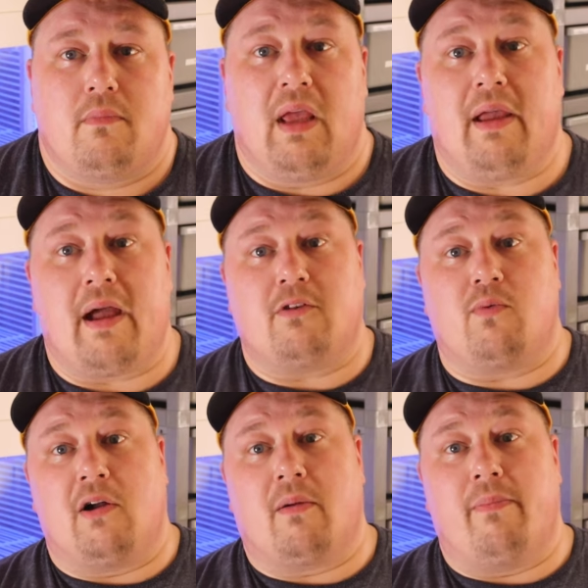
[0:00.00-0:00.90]
Hey guys,
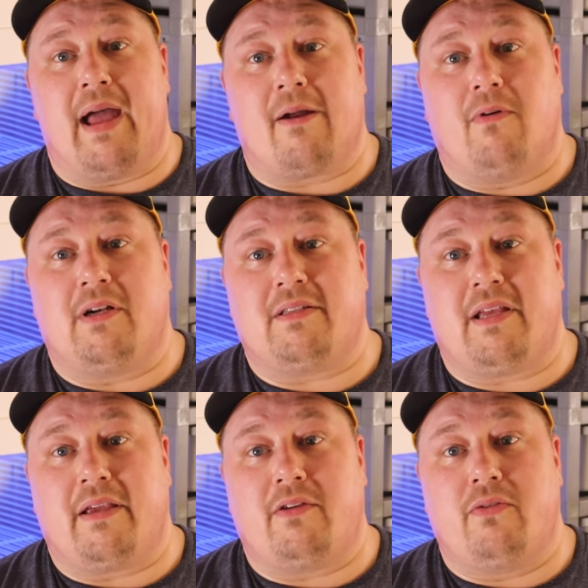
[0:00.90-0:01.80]
welcome back. I want to
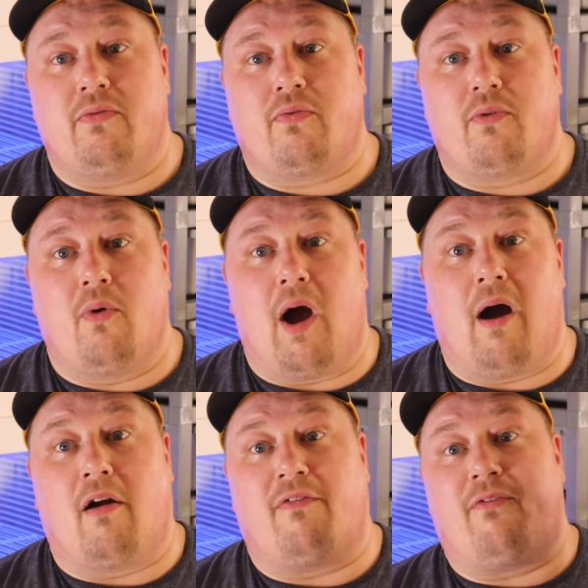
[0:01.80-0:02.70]
take you through
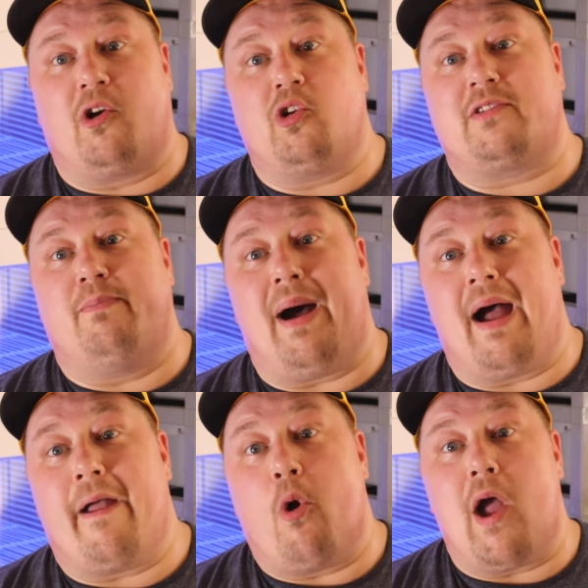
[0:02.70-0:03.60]
our first
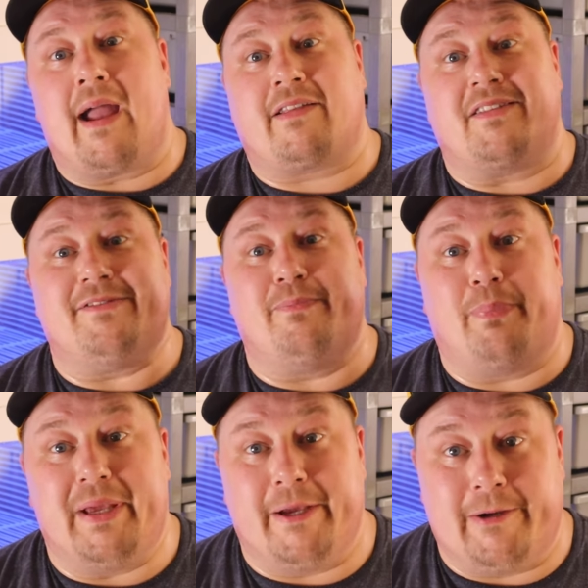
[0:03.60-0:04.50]
bioactive
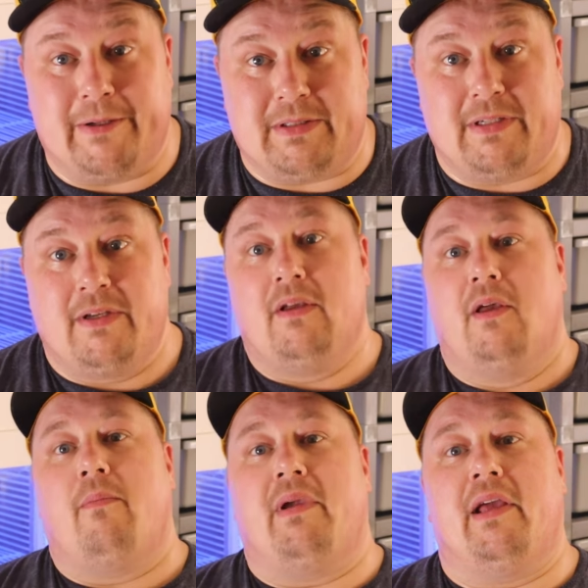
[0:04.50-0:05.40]
build.
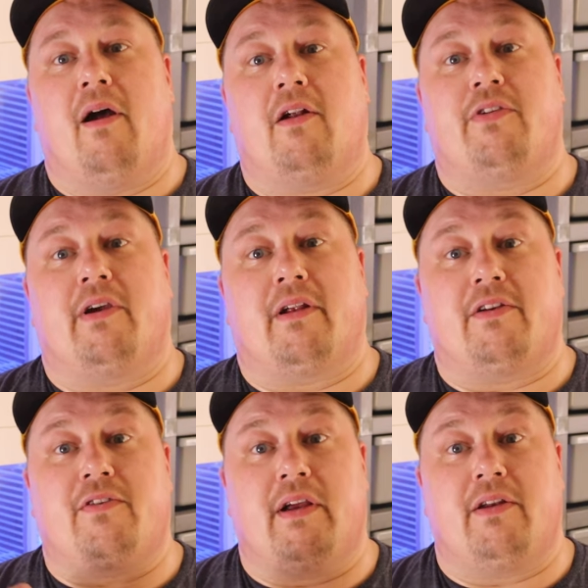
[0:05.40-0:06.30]
Me and Audrey are going
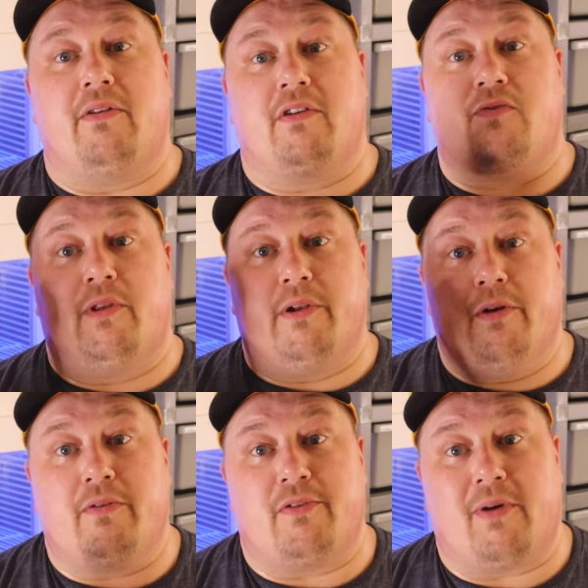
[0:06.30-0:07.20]
to try and do this for the
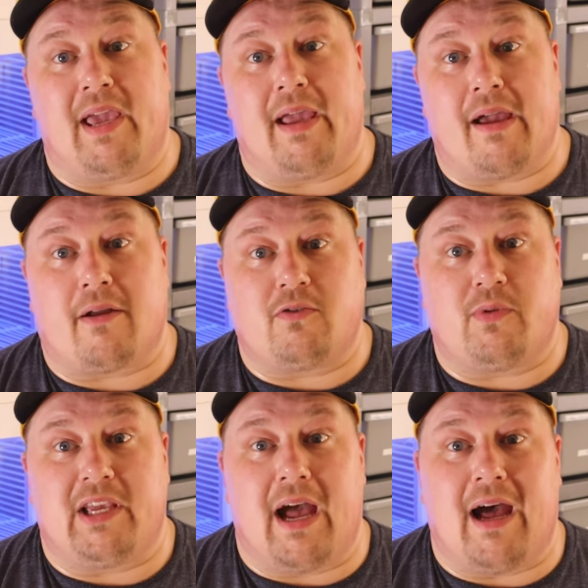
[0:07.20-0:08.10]
new Tokay Geckos
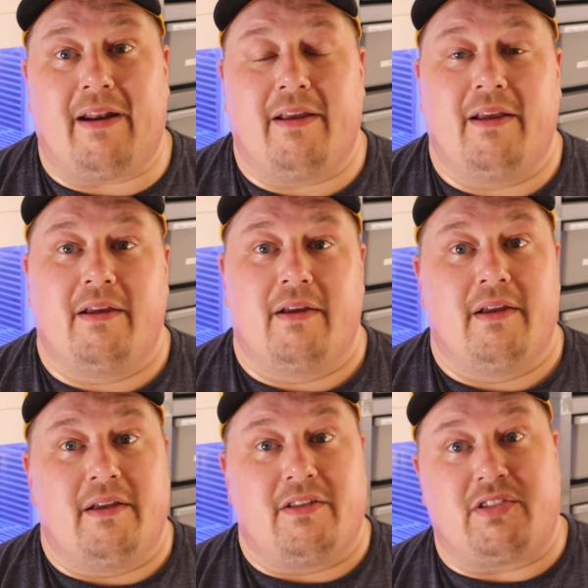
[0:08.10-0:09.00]
we got.
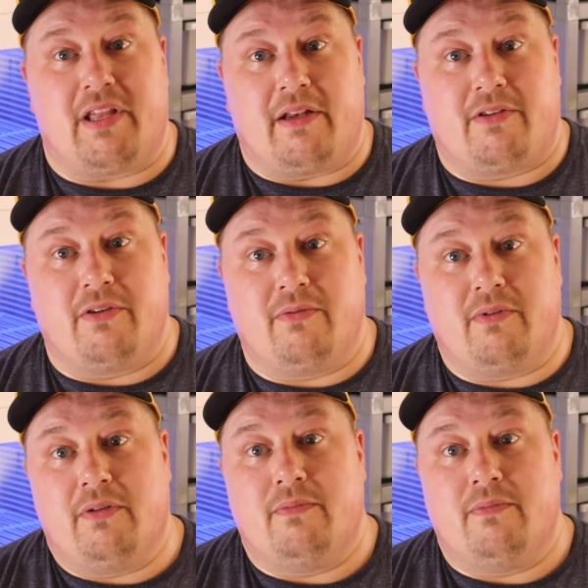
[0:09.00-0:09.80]
Stay tuned.